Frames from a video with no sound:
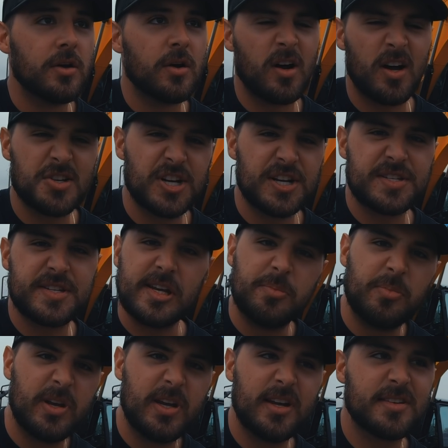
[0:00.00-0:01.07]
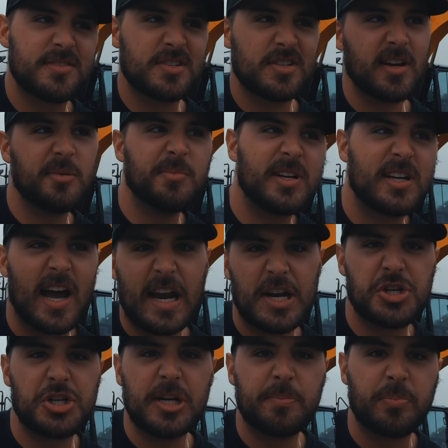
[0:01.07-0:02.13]
oh, JCB's gonna be kind of
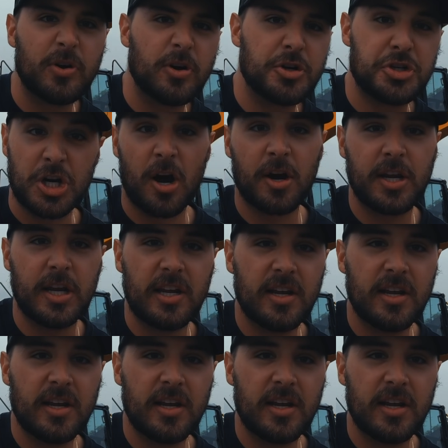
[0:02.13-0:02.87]
cheaper, junky.